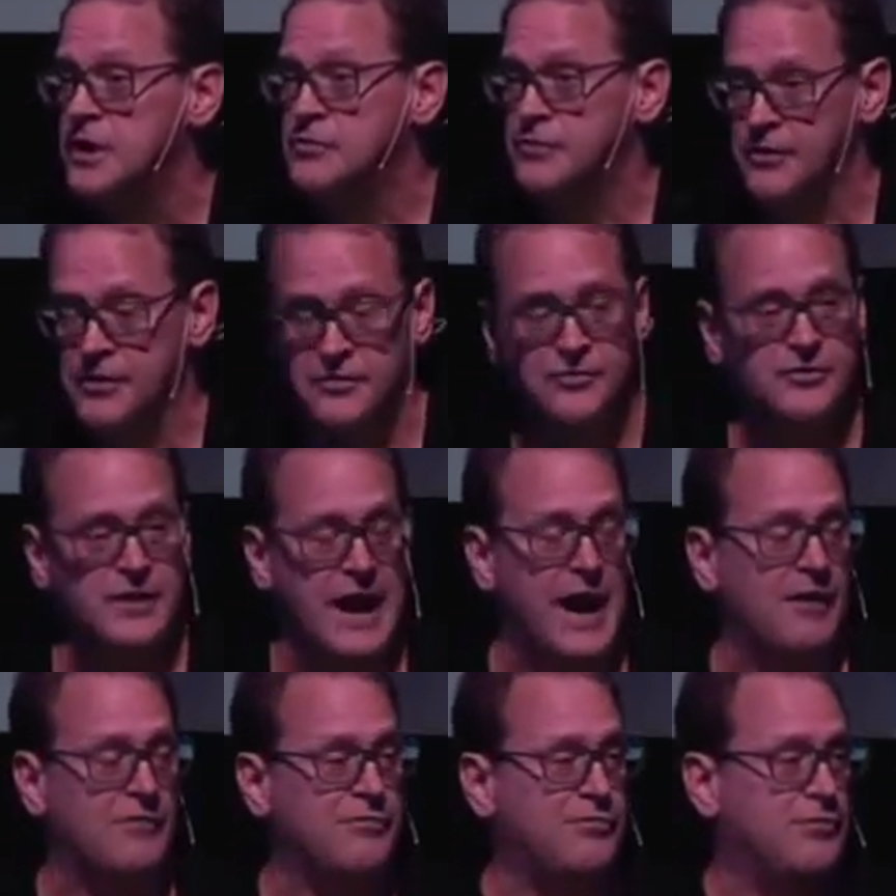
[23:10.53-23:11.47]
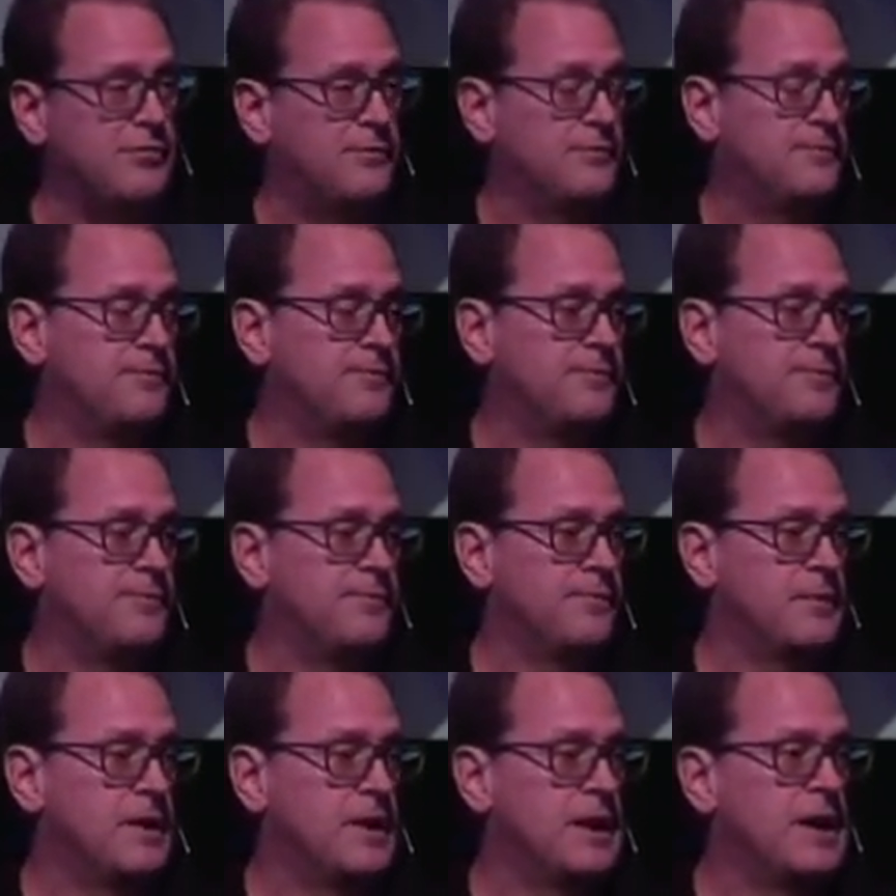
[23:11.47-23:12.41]
for the staff.
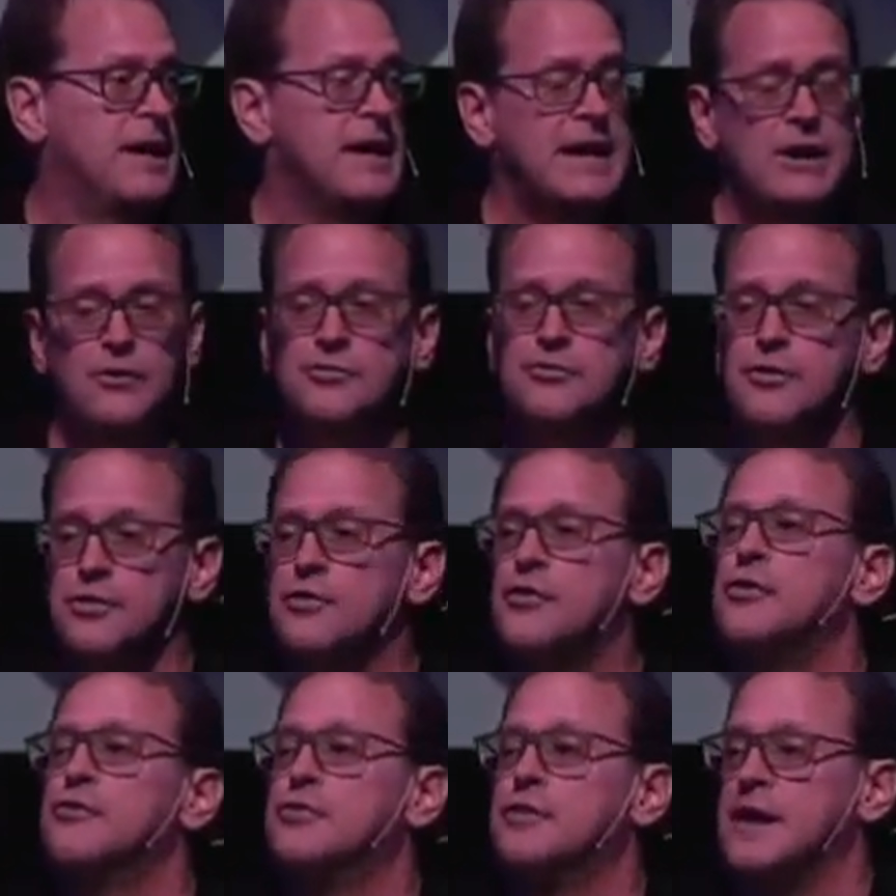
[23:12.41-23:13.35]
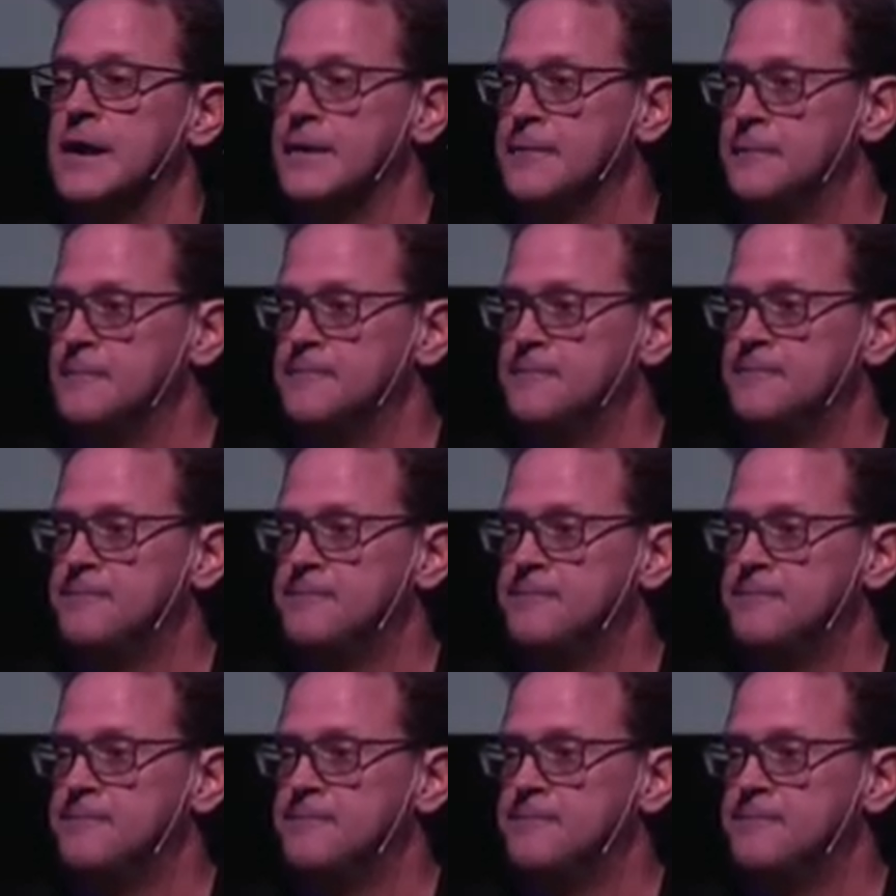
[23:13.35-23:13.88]
Here's the third thing.